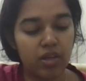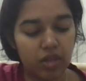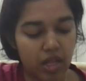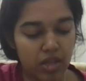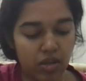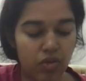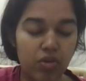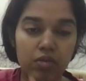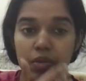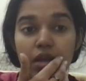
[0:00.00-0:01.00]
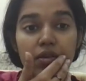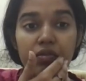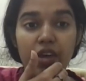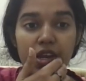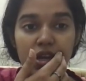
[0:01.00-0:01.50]
So that's how you will be
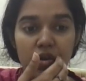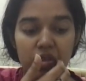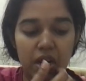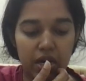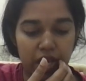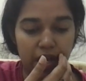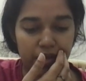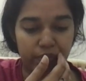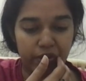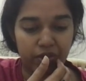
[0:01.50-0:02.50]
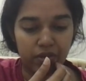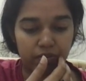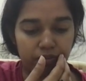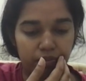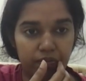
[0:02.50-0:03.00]
finding out the entire expression.